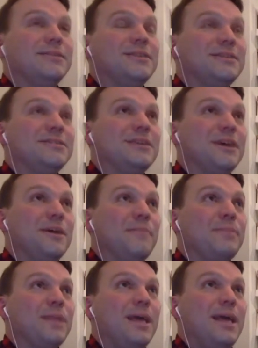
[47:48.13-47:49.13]
it's
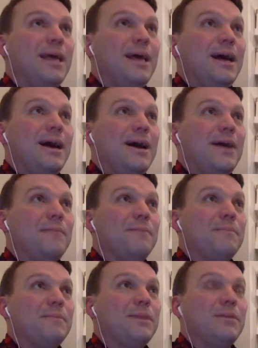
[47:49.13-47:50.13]
you
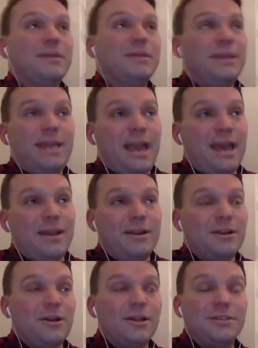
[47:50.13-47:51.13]
know,
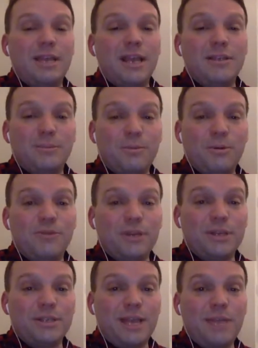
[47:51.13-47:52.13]
Canada.ca is a perfect
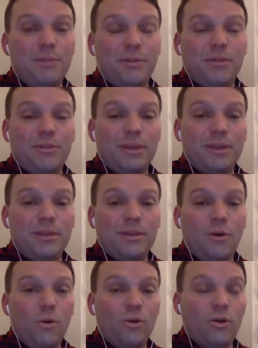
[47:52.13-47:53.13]
example. The
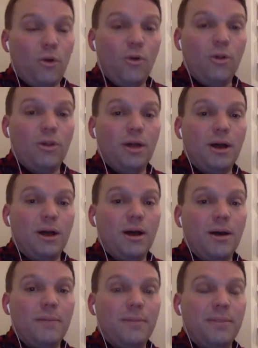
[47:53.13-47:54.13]
whole
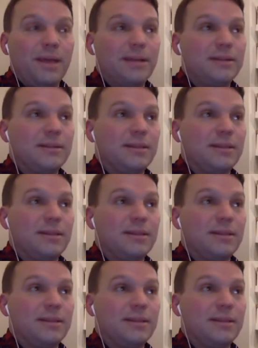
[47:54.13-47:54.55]
goal that